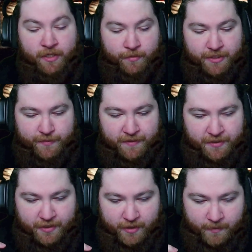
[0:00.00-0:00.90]
We just
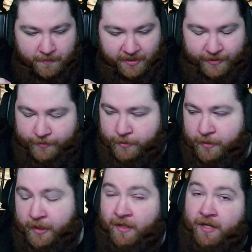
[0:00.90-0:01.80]
finished our playthrough,
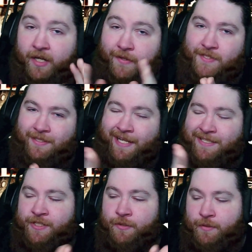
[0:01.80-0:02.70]
and there's a lot
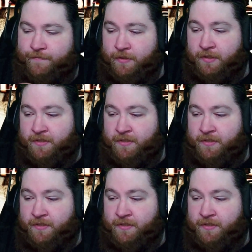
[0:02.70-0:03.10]
to go over.